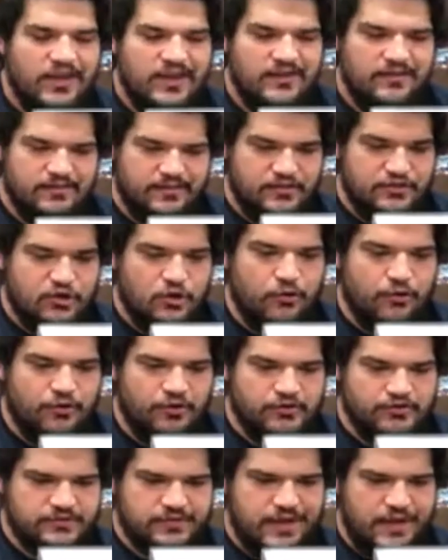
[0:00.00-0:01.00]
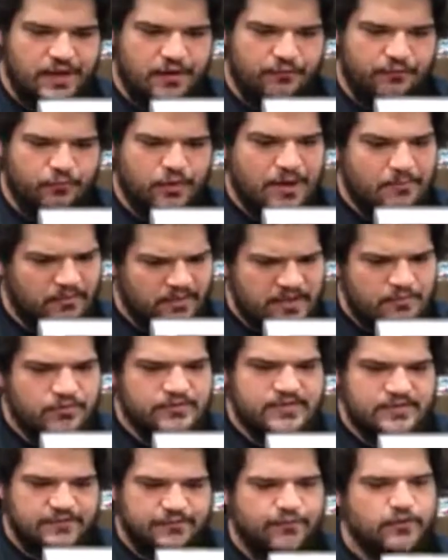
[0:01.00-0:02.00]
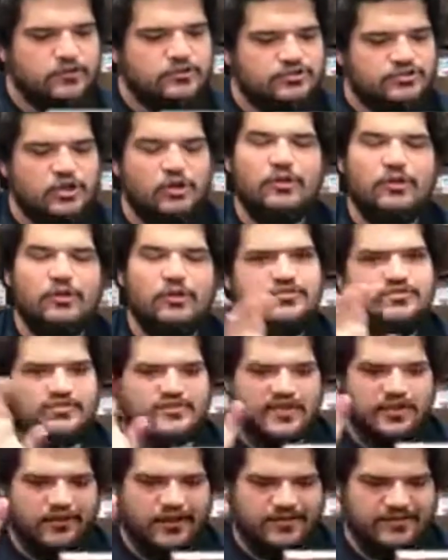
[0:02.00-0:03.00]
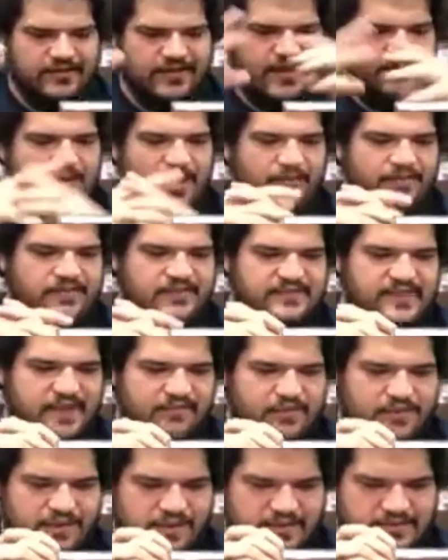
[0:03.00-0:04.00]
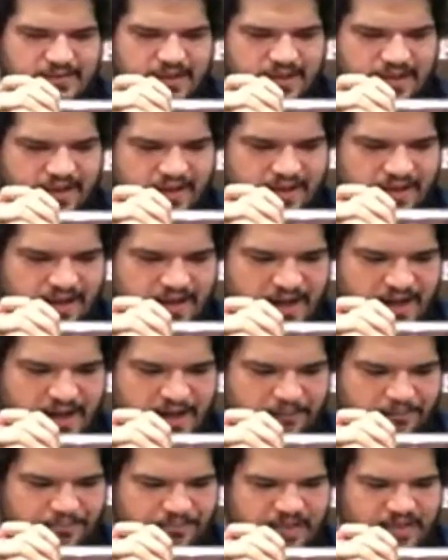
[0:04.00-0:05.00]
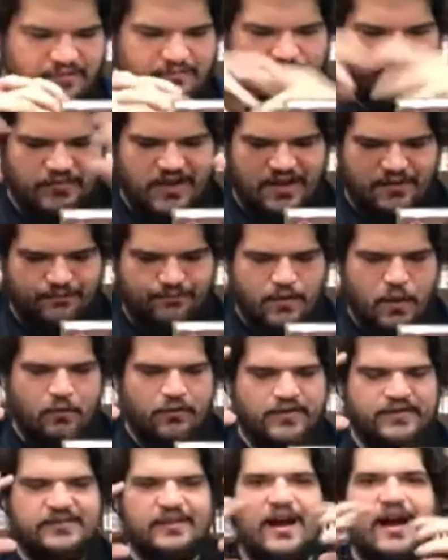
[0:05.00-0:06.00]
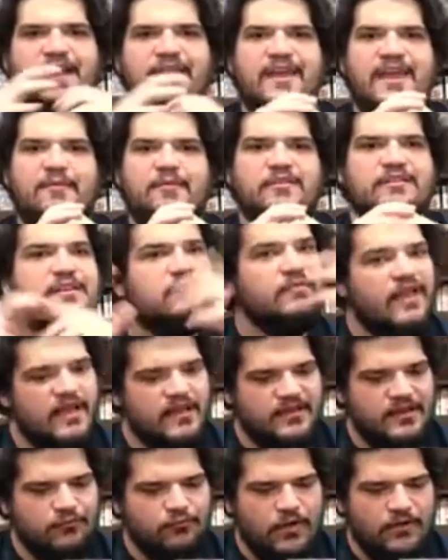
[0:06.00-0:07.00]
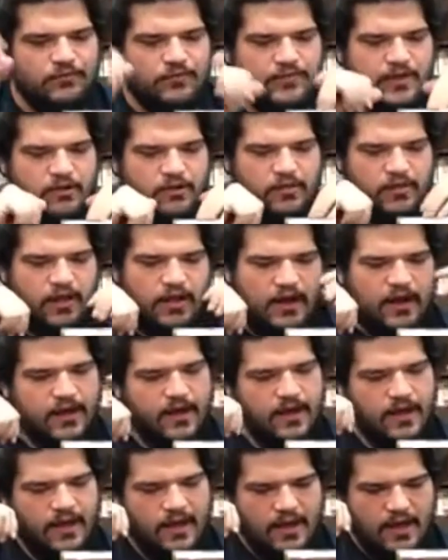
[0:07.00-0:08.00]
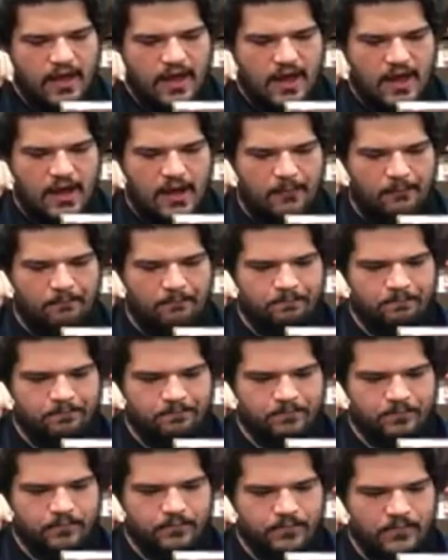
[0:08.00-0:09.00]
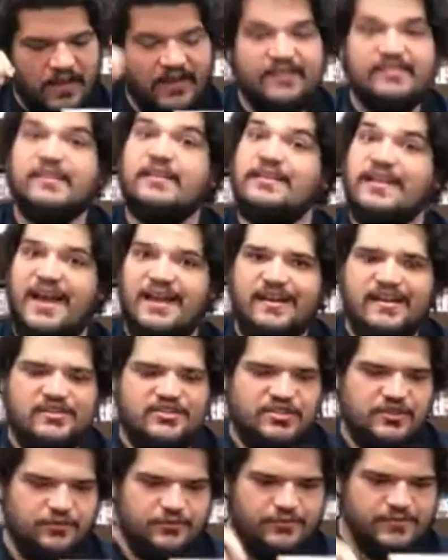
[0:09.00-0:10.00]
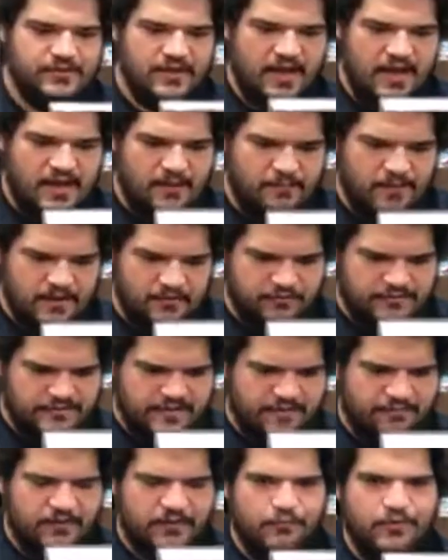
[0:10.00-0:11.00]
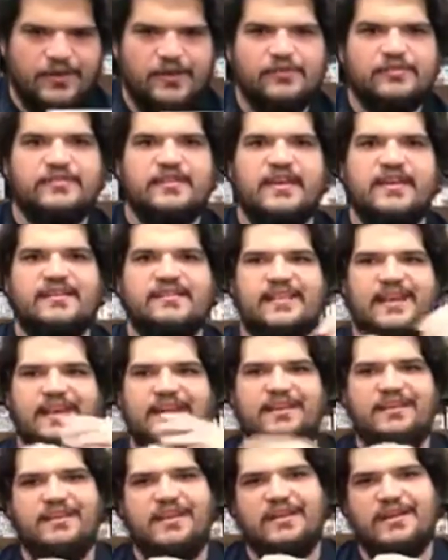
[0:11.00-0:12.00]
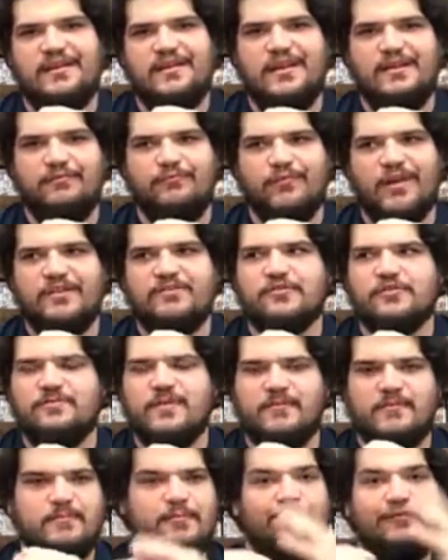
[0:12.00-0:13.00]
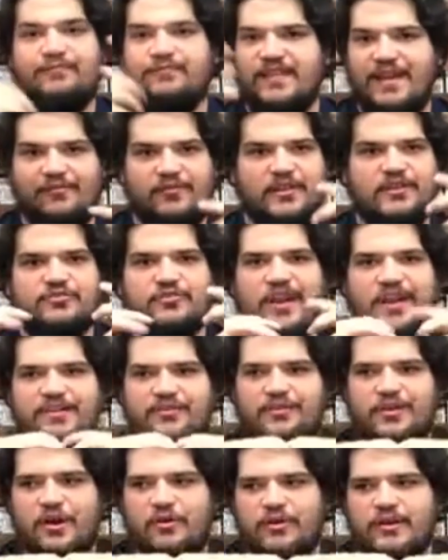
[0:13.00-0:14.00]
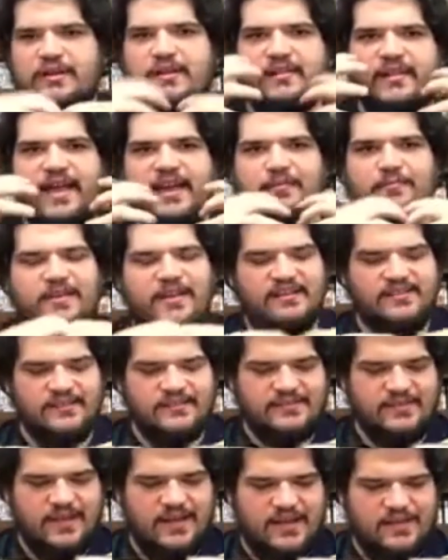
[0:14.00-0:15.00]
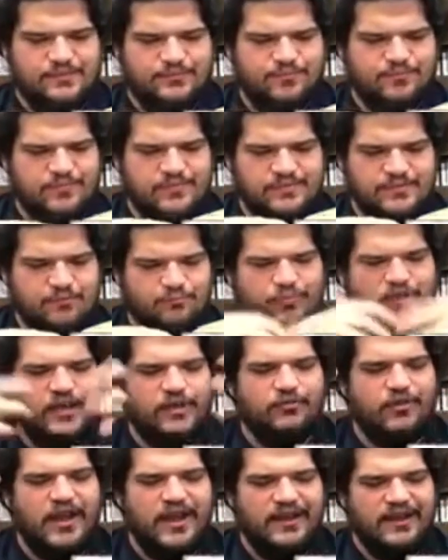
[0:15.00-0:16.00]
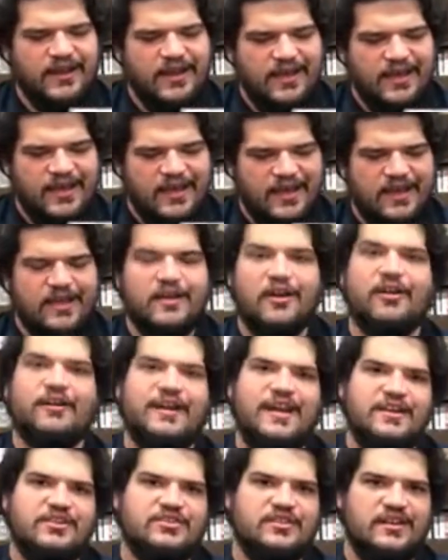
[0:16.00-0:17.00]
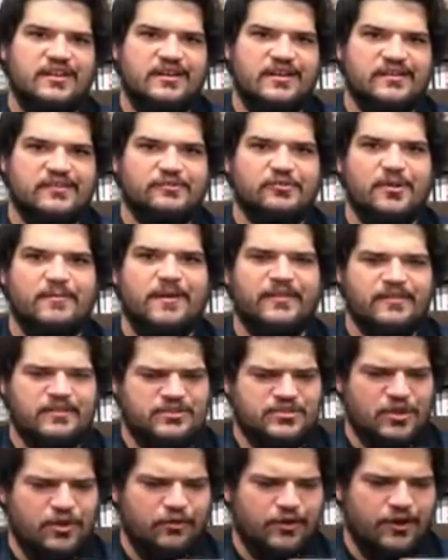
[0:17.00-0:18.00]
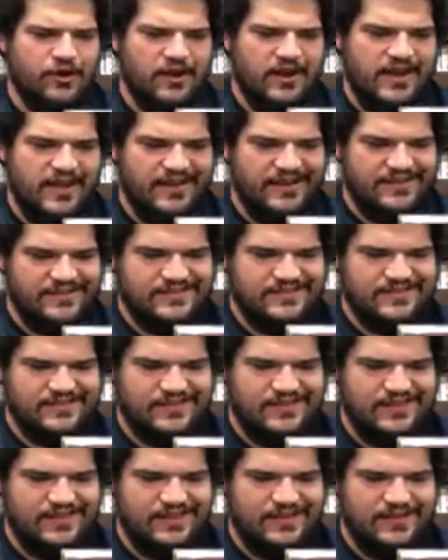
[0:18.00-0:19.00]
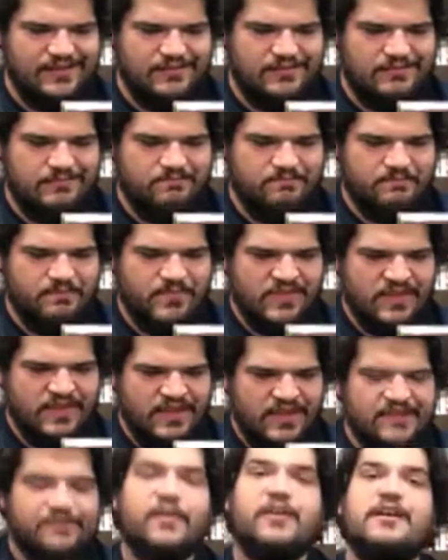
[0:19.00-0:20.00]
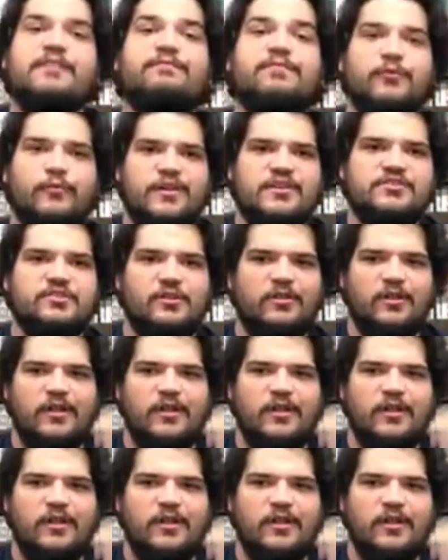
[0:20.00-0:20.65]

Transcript: the Joker's kind of what I believe was his first solo series that came out in the 70s that kind of focused on him. It didn't run for very long. Like I said, 9 issues, but it was definitely one of those things that in retrospect people have definitely tried to go and collect, because it's a really great incarnation and story about the Joker, and it's very influential